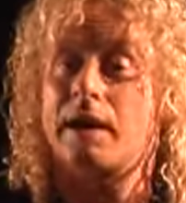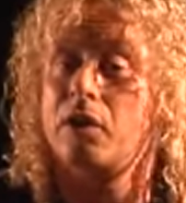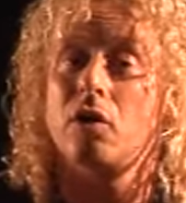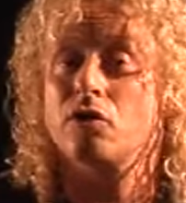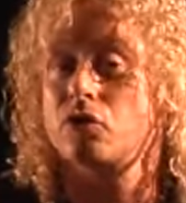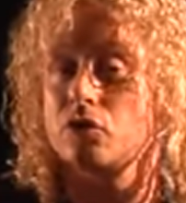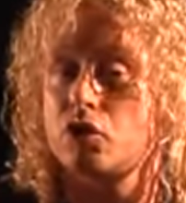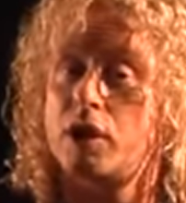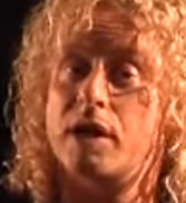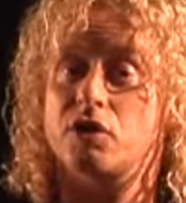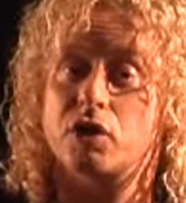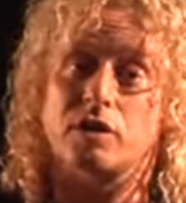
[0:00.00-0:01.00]
I can also
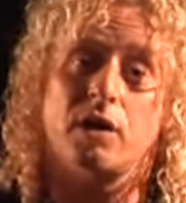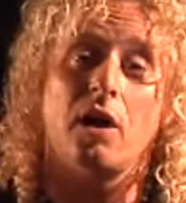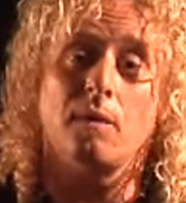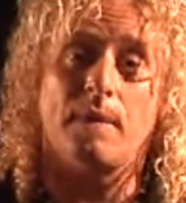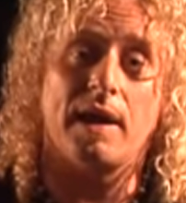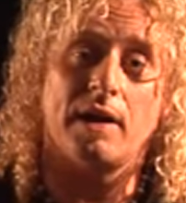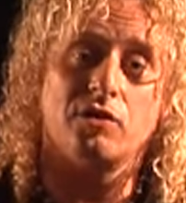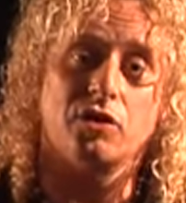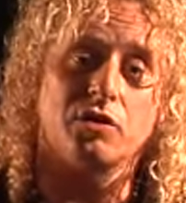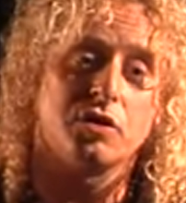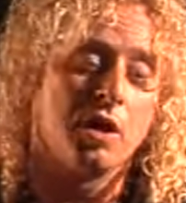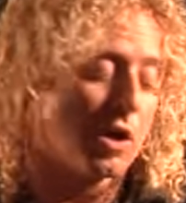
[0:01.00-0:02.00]
change guitar
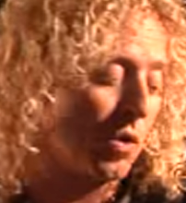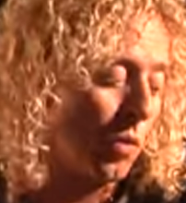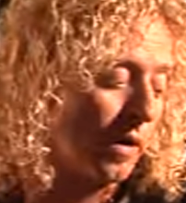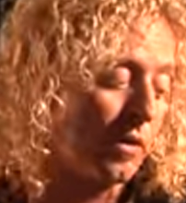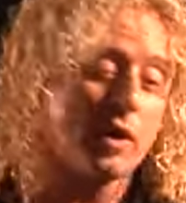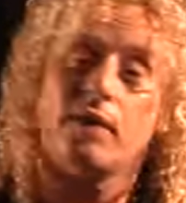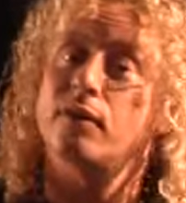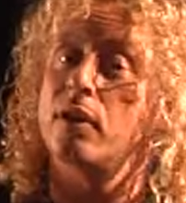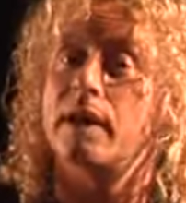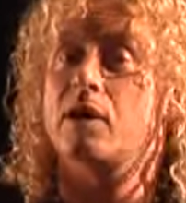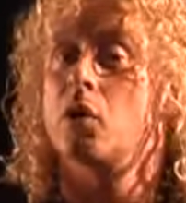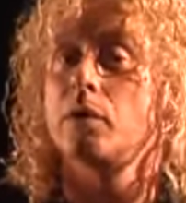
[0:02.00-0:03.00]
patches where I don't have to
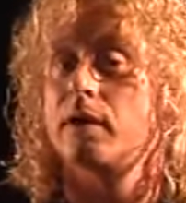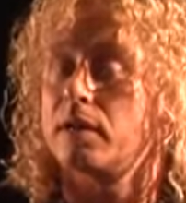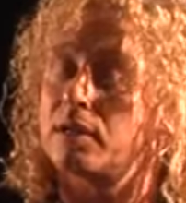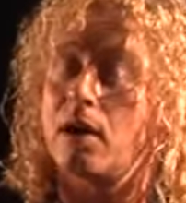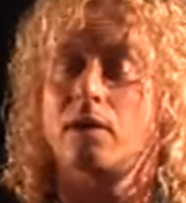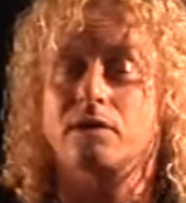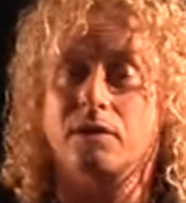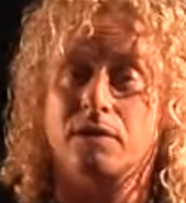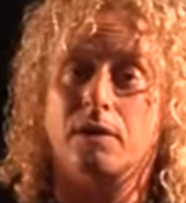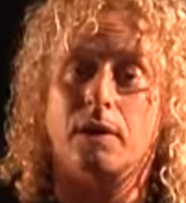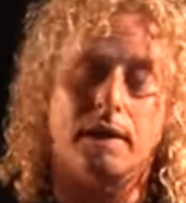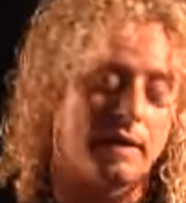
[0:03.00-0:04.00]
let go of the guitar to
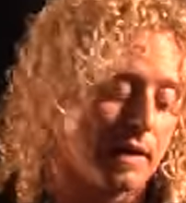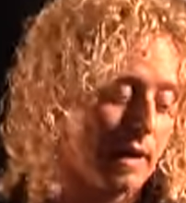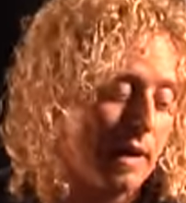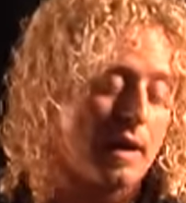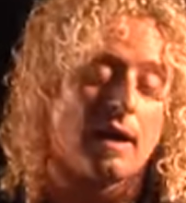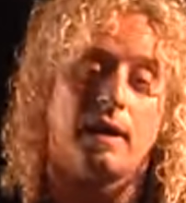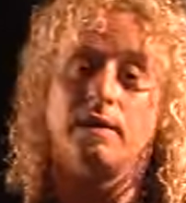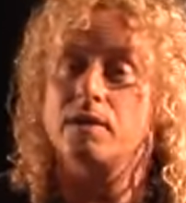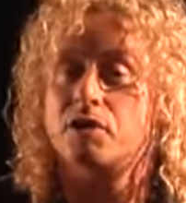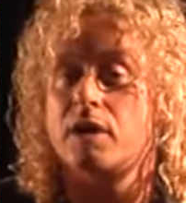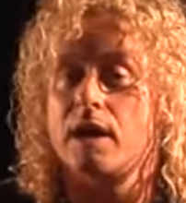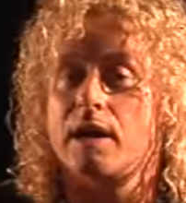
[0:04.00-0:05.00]
do it. In
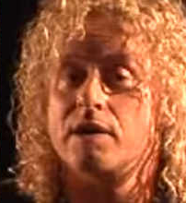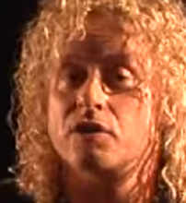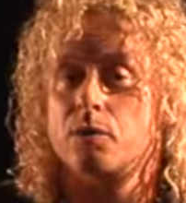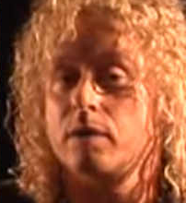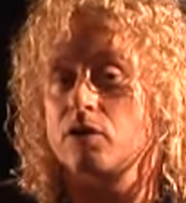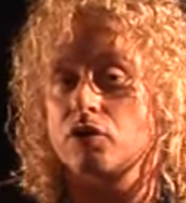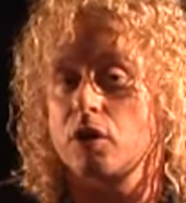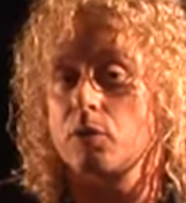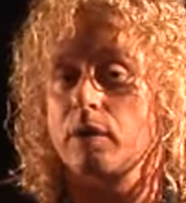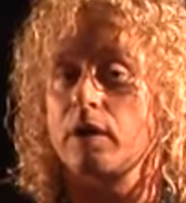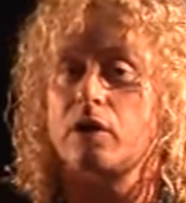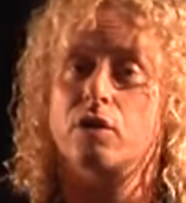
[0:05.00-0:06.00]
this case, we're going to start
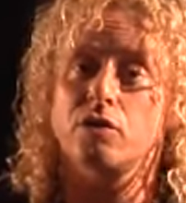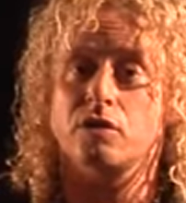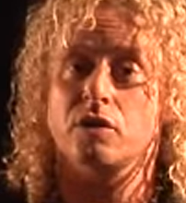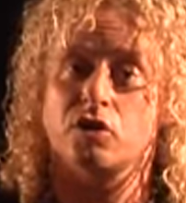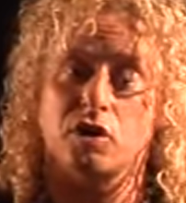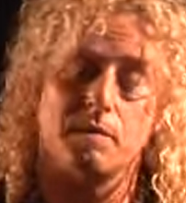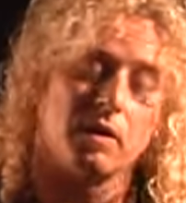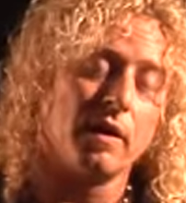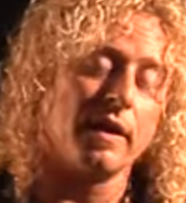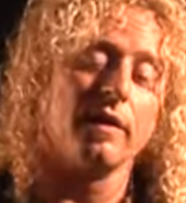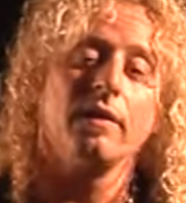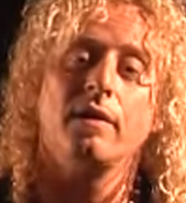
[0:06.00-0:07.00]
with an acoustic
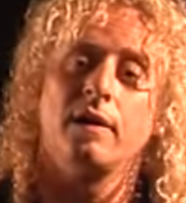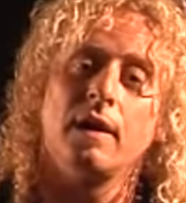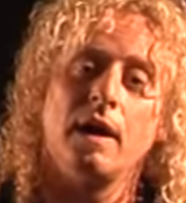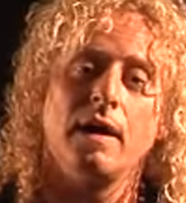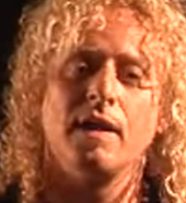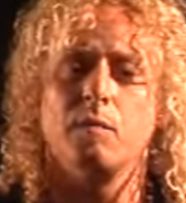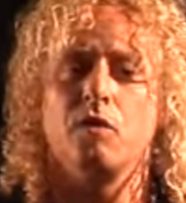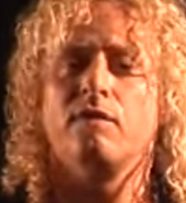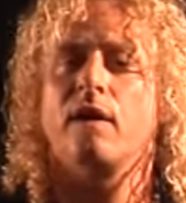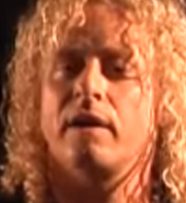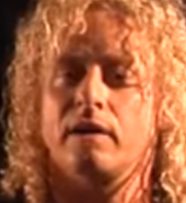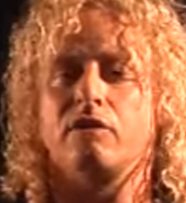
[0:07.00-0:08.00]
simulator and then move
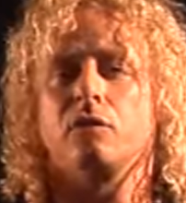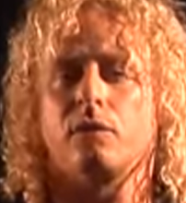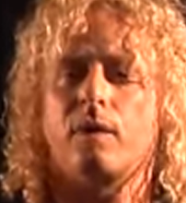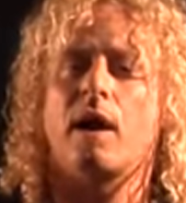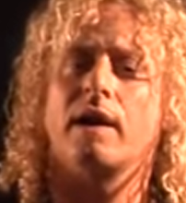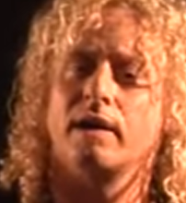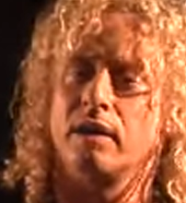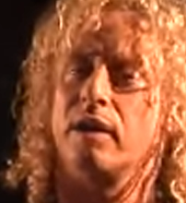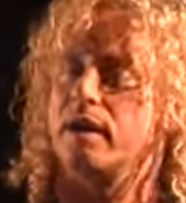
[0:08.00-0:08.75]
on into a rock and